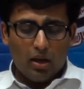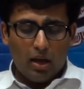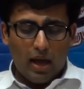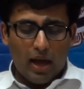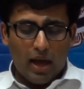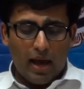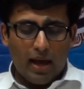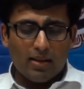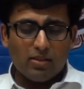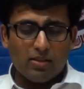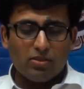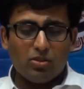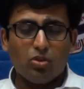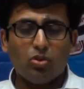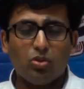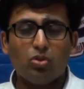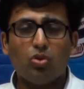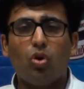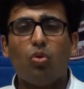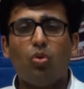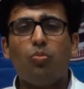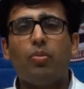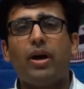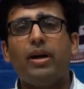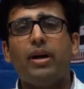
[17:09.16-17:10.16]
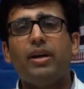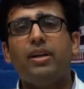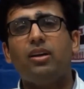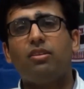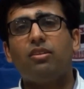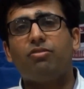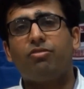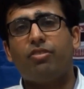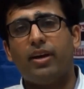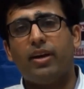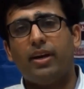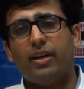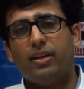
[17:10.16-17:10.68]
As you know, my dear
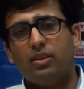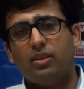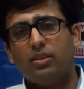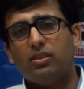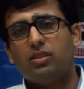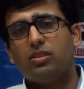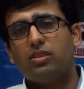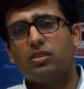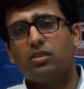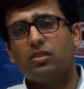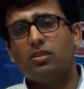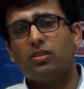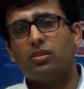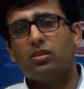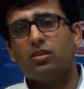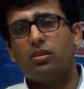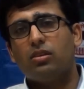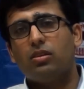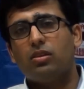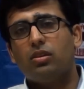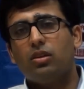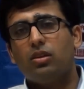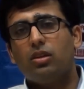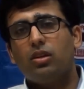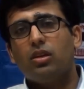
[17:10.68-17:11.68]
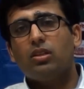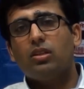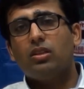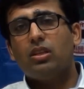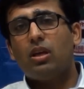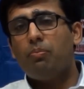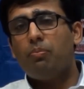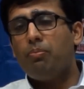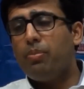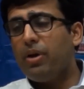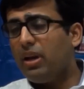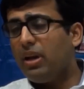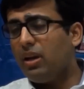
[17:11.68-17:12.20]
friends,
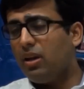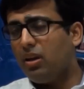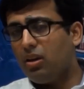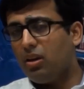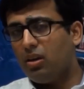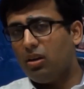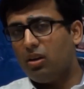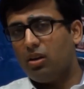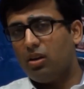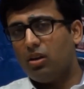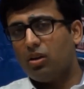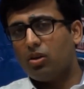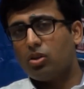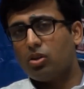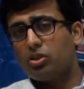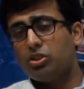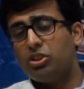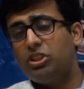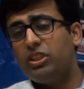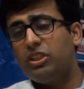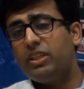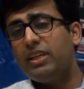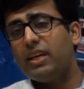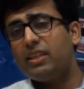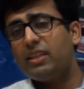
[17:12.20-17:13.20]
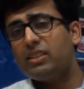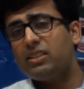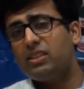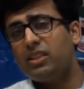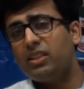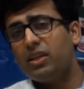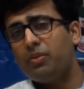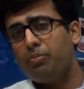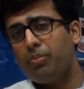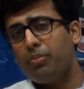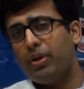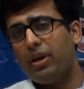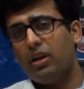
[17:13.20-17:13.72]
the
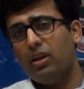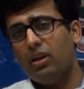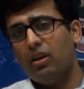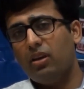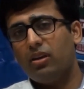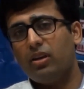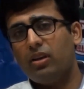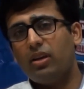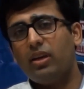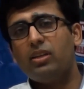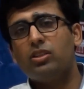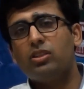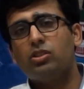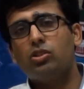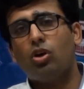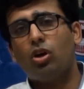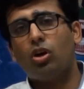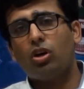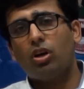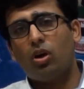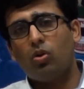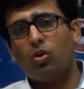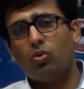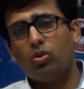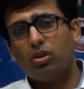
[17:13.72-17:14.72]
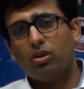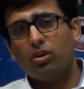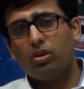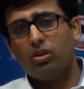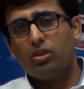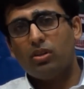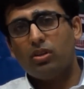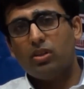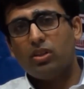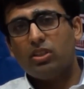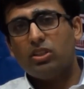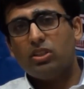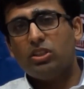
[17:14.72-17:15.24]
GST bill is not out.
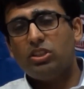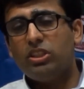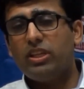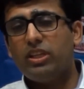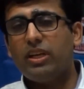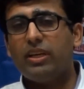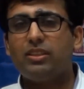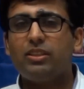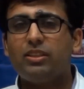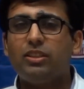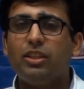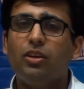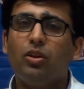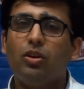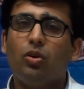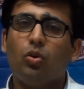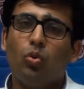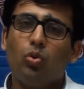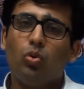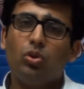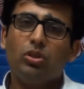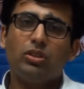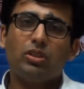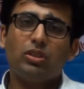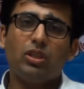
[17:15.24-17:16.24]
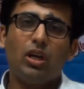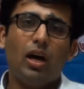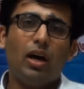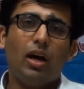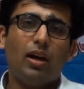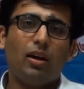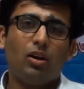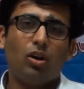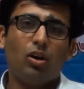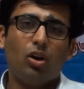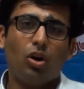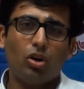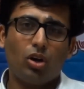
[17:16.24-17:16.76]
GST rules
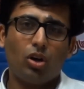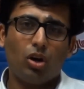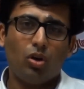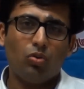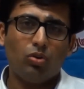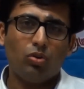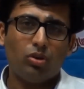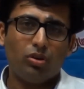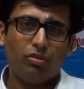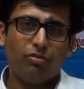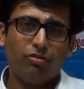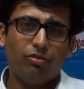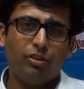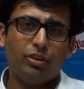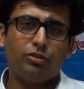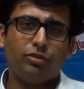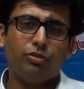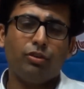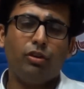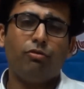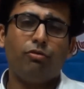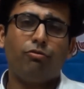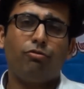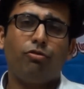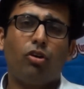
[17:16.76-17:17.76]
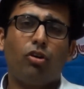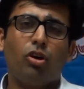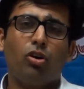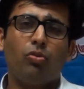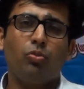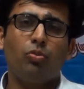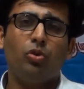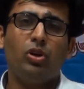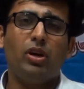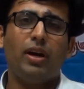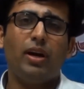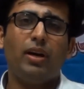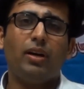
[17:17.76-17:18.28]
are not out which will
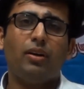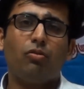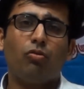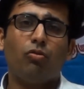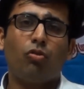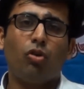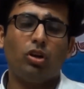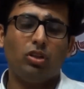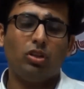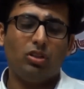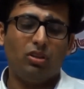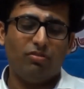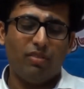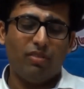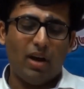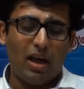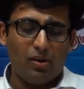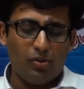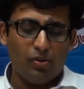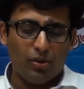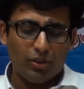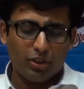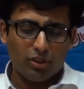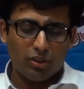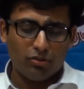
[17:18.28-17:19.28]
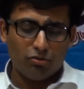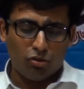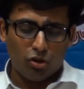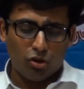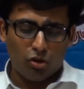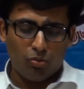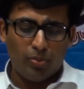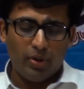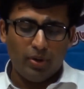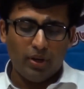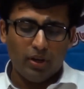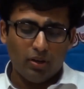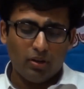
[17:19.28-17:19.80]
formulate what the valuation
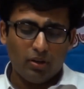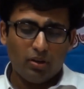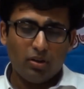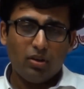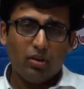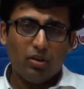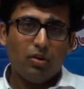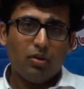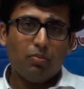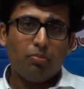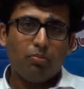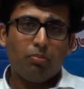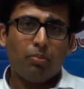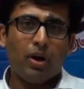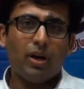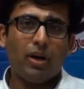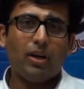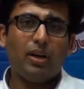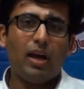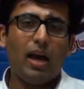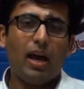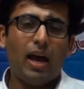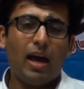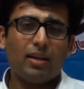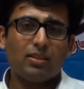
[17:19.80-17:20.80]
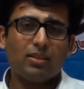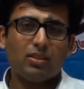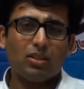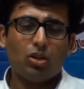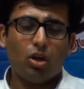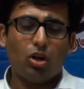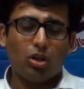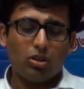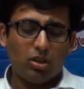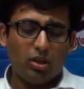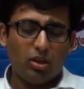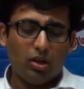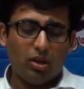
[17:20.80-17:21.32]
would be. But as an
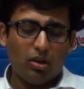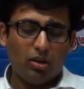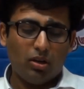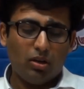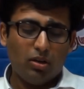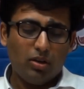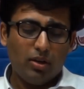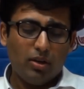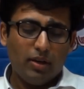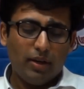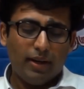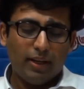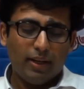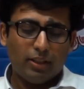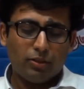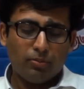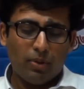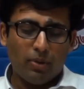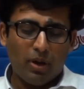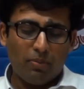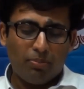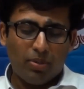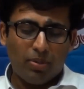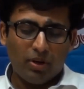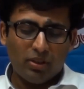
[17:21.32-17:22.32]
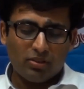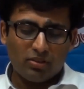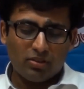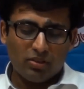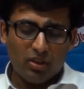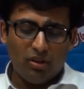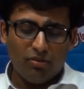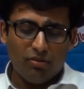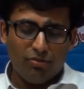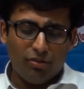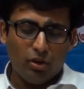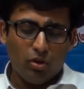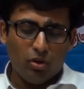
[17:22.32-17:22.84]
author, it's my
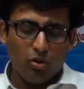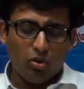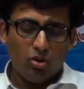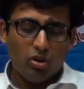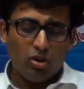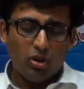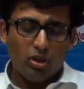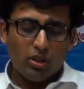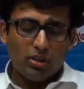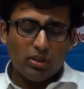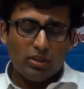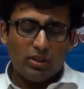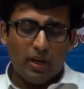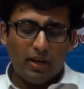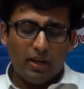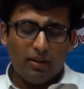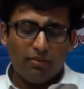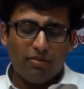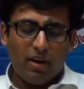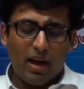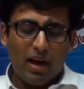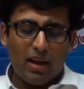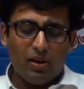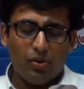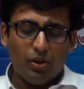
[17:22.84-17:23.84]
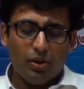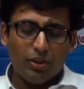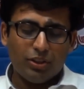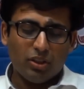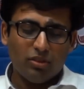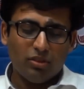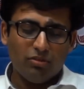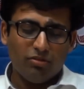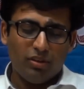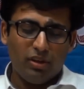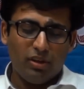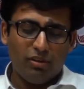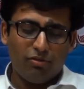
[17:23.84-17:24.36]
personal view that
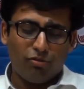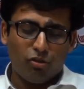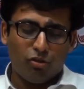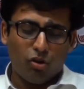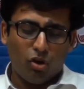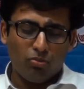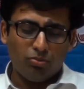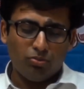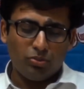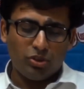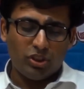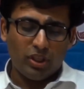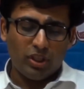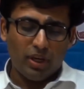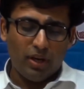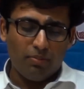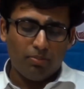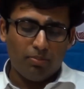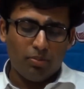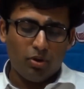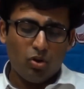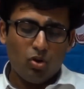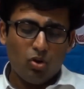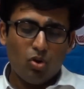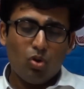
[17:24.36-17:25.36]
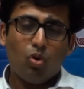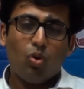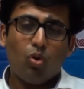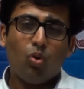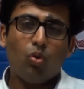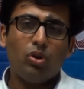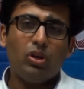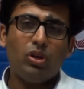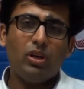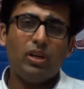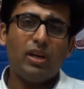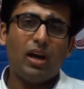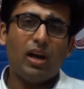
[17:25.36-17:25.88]
valuation will form shape
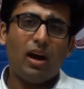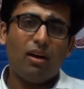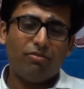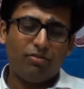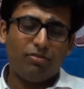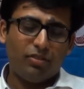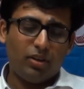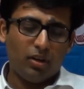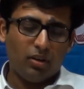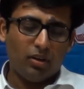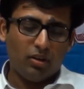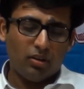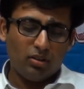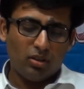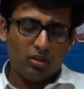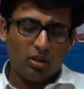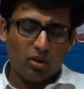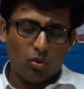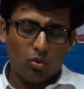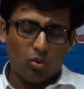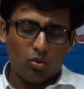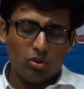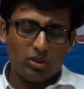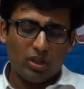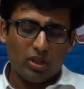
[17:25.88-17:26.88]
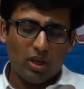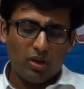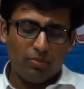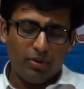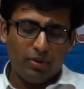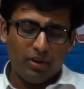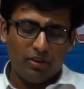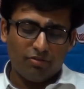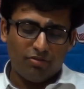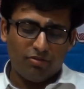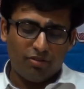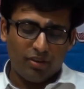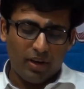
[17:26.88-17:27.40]
only after the rules are
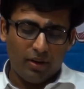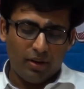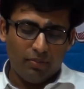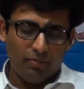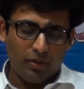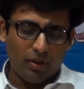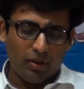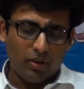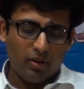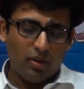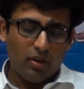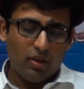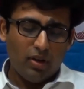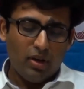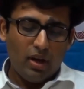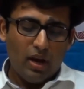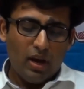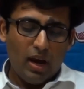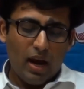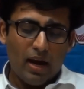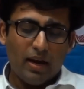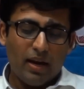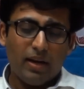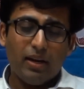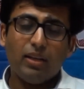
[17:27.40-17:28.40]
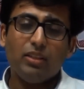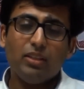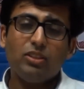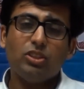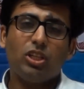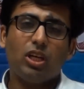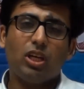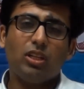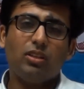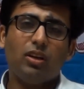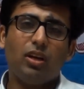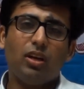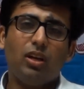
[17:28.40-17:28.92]
being framed, and in
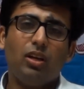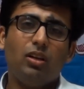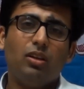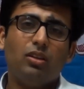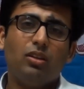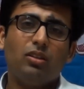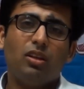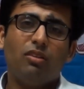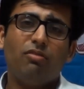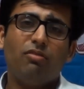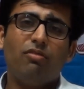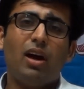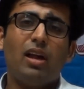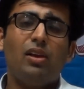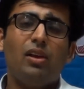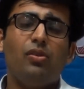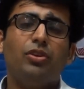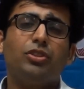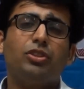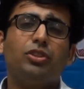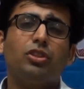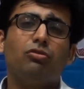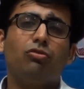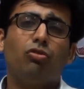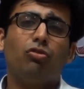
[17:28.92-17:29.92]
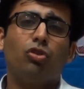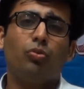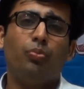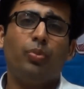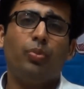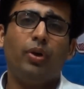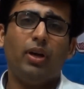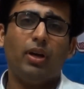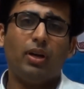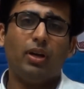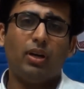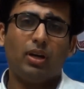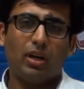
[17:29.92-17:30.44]
general the valuation would
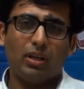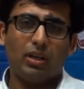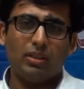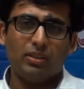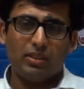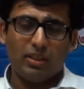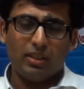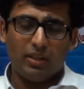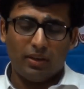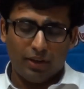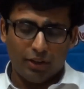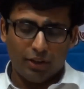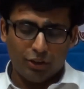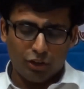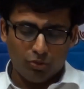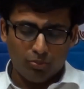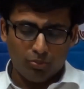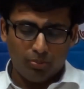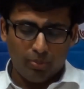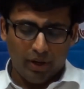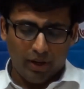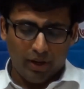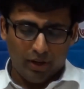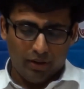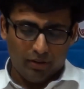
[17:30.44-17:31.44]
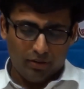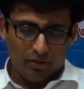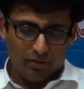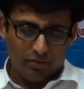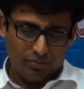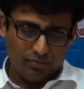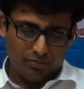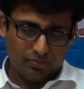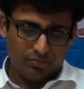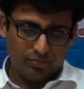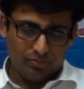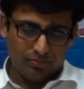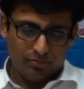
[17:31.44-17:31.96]
be consideration paid.
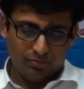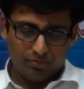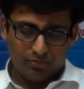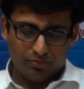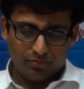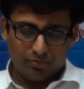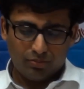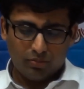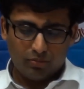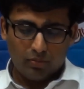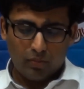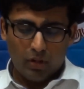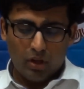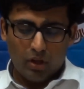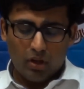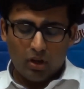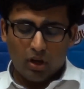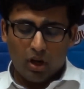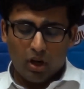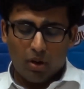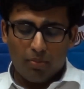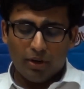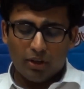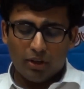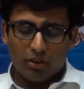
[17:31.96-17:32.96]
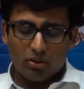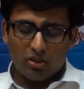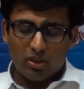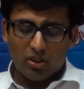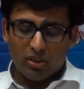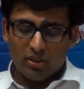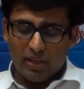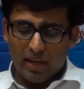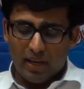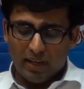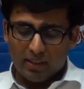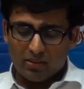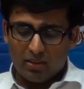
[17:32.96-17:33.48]
Coming to the
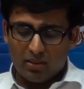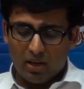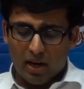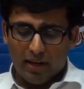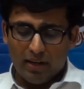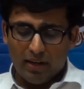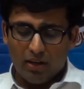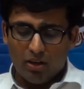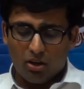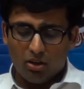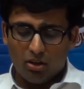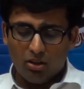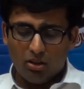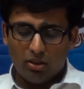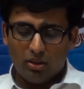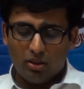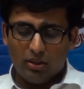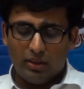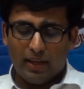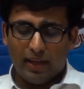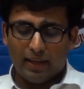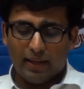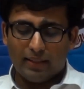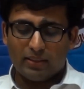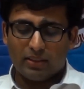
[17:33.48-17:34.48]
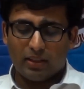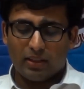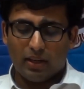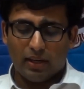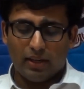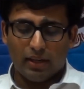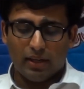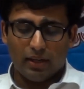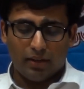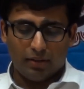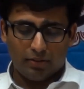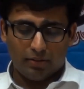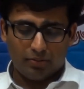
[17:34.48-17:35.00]
next slide on tax
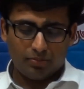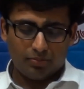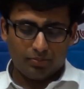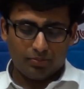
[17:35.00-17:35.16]
credit.